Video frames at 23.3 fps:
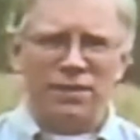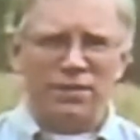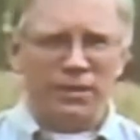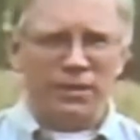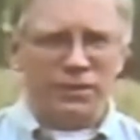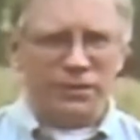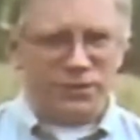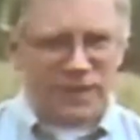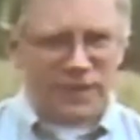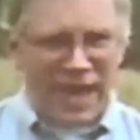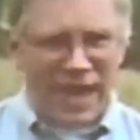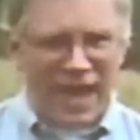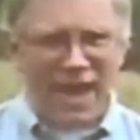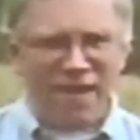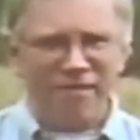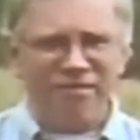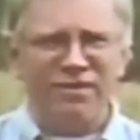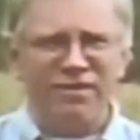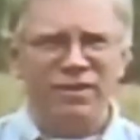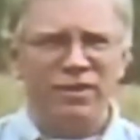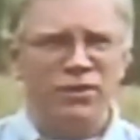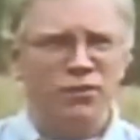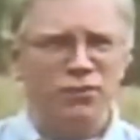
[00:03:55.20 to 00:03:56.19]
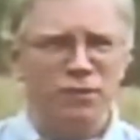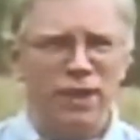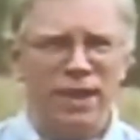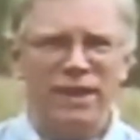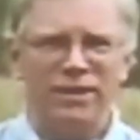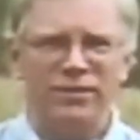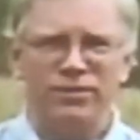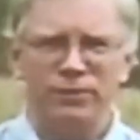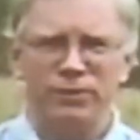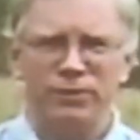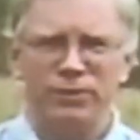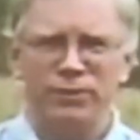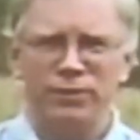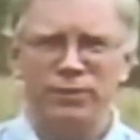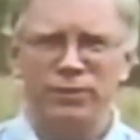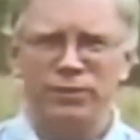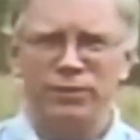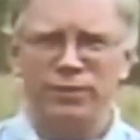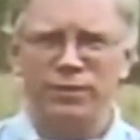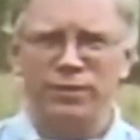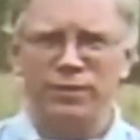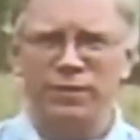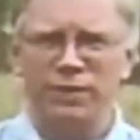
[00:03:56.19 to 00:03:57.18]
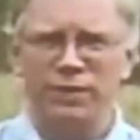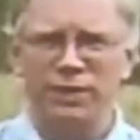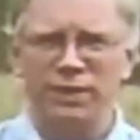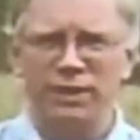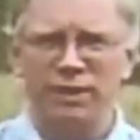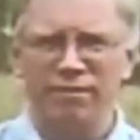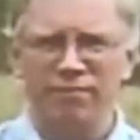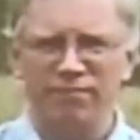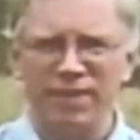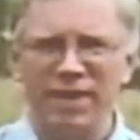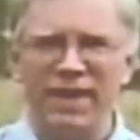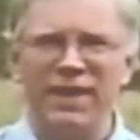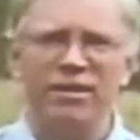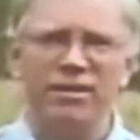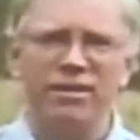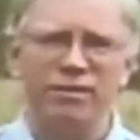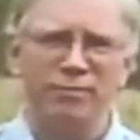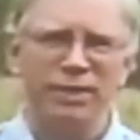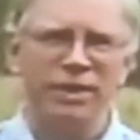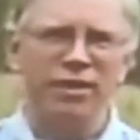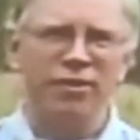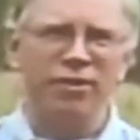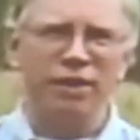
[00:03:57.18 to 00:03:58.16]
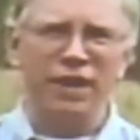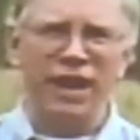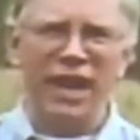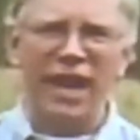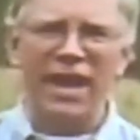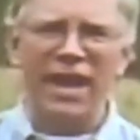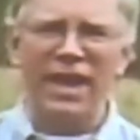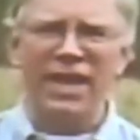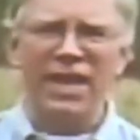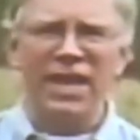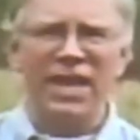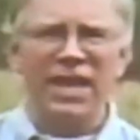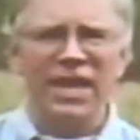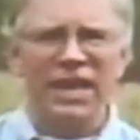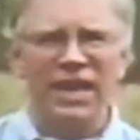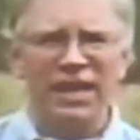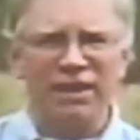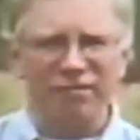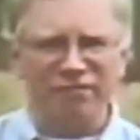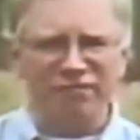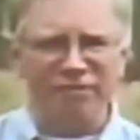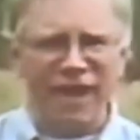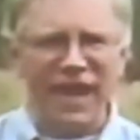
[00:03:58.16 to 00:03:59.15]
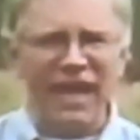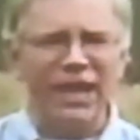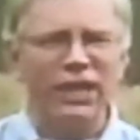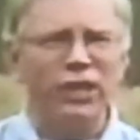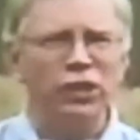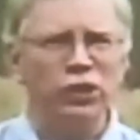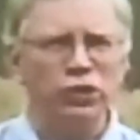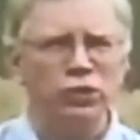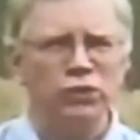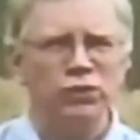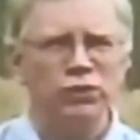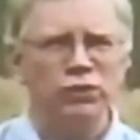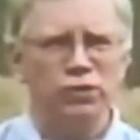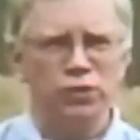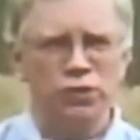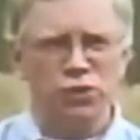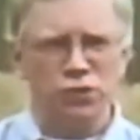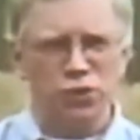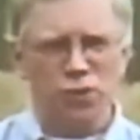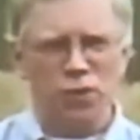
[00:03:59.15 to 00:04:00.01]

The staff and directors of Man in the Mirror and I invite you to